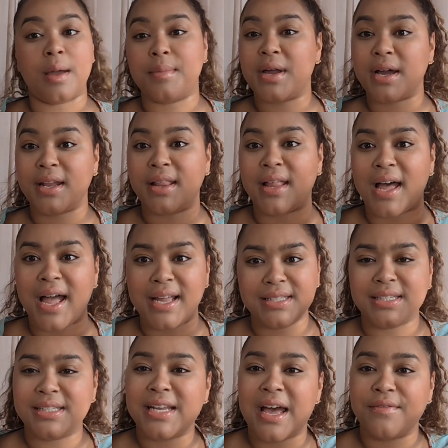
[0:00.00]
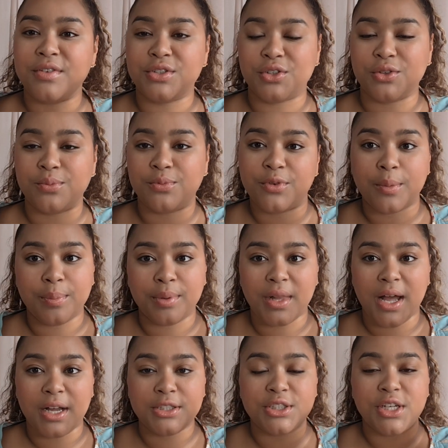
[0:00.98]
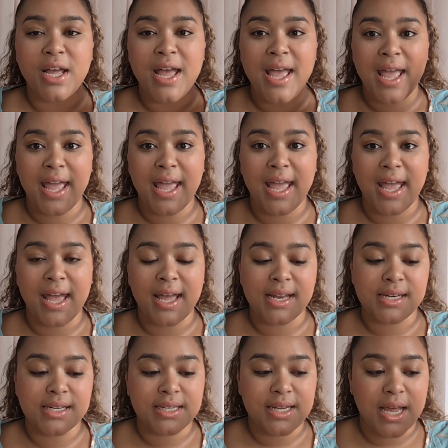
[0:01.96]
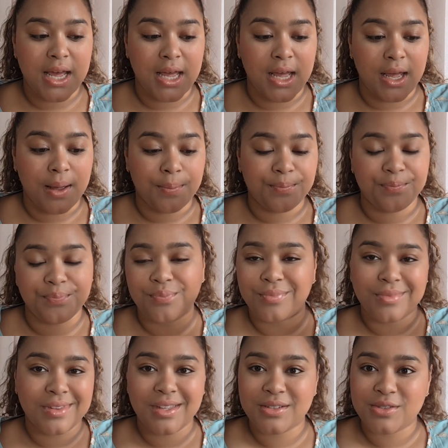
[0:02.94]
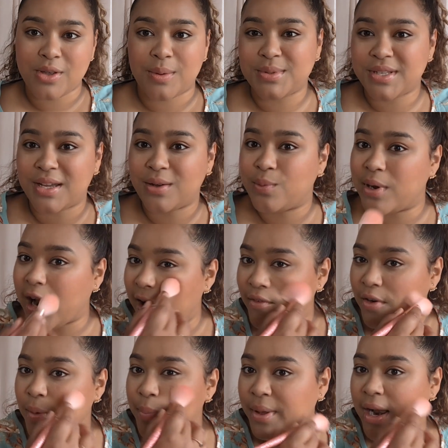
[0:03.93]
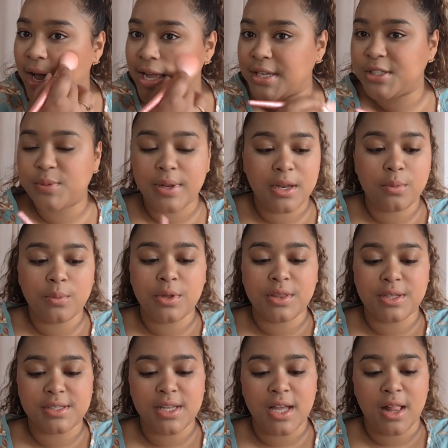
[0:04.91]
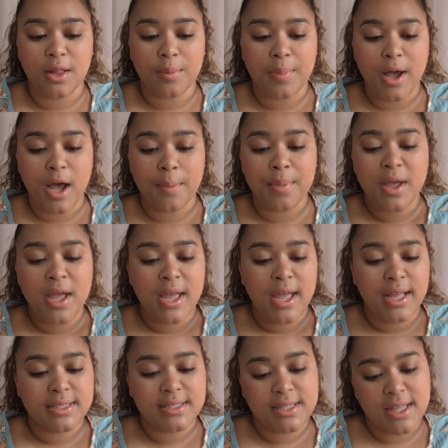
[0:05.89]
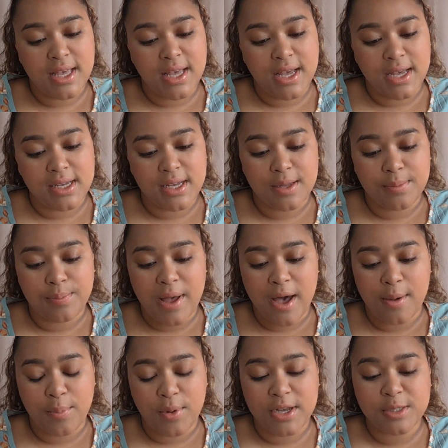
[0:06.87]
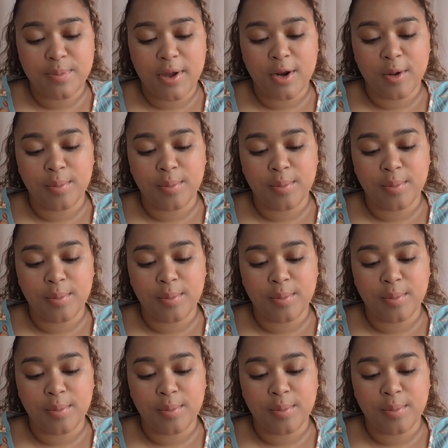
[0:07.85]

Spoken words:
I'm not gonna lie, I didn't have a dupe for blush, and so I was like, whatever, but I just went in with this ColourPop. It's the pressed powder